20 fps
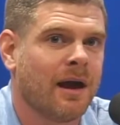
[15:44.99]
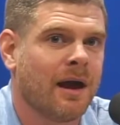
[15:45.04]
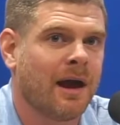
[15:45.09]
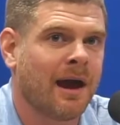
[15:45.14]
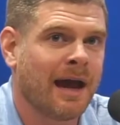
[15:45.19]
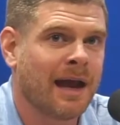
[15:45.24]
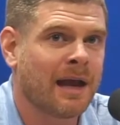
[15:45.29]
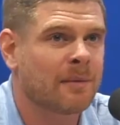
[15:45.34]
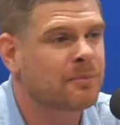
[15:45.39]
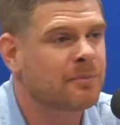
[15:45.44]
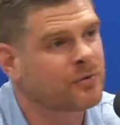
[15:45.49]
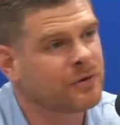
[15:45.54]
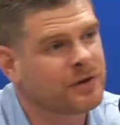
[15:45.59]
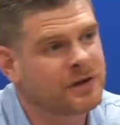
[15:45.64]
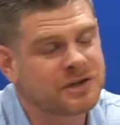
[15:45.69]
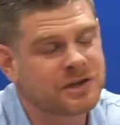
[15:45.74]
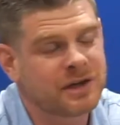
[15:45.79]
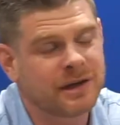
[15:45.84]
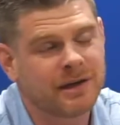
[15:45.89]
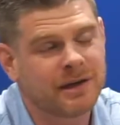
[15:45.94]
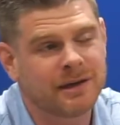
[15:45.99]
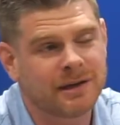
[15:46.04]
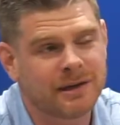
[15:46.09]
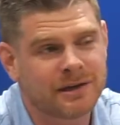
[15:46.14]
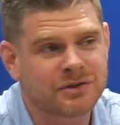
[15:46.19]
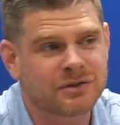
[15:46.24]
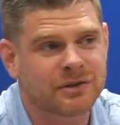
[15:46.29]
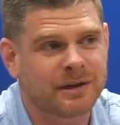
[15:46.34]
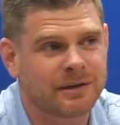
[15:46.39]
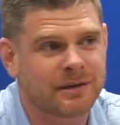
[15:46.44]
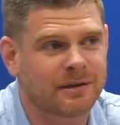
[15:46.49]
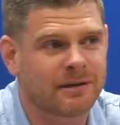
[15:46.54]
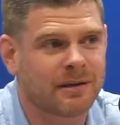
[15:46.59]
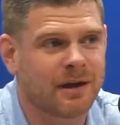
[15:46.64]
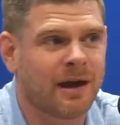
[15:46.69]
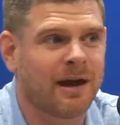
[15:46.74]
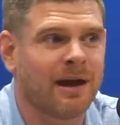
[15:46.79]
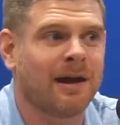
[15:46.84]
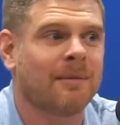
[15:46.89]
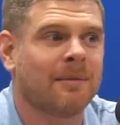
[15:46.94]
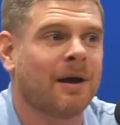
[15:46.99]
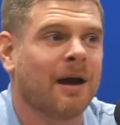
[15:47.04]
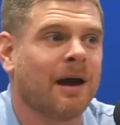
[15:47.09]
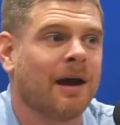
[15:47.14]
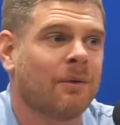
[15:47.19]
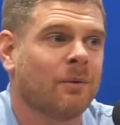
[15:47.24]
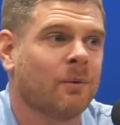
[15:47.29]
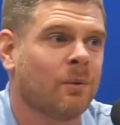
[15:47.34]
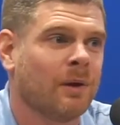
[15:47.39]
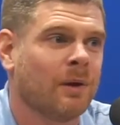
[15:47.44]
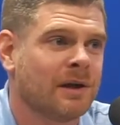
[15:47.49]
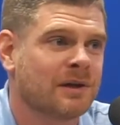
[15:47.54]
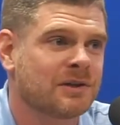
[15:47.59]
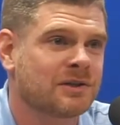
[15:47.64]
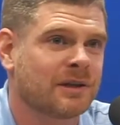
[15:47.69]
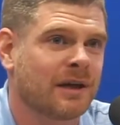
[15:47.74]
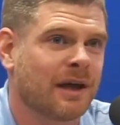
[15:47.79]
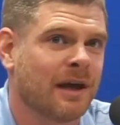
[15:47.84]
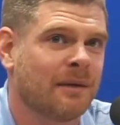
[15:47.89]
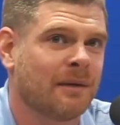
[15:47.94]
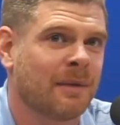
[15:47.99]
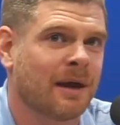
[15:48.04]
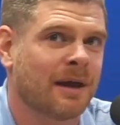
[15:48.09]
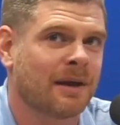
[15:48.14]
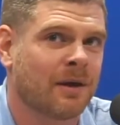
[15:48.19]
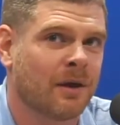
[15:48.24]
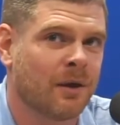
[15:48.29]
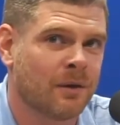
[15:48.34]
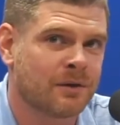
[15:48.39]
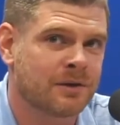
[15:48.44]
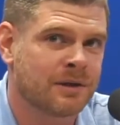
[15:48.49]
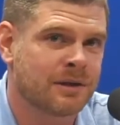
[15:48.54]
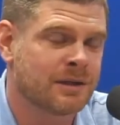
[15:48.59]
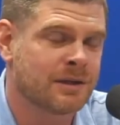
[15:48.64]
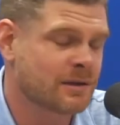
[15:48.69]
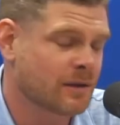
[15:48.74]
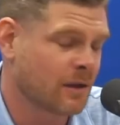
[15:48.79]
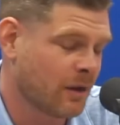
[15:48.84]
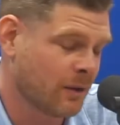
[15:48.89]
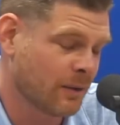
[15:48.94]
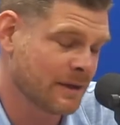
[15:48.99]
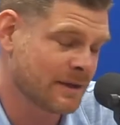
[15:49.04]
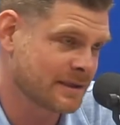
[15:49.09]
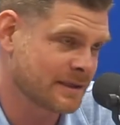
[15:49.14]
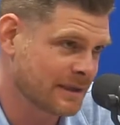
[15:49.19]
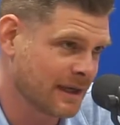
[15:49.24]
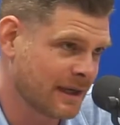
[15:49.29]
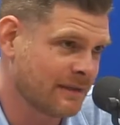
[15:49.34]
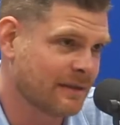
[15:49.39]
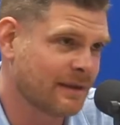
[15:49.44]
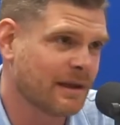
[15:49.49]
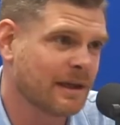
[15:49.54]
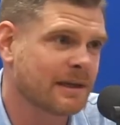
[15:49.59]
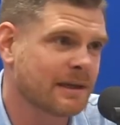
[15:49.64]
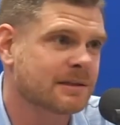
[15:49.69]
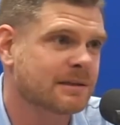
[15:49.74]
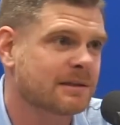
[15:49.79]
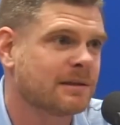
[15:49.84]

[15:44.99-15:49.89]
I appreciated history at the time. I wish, and my coaches always said this,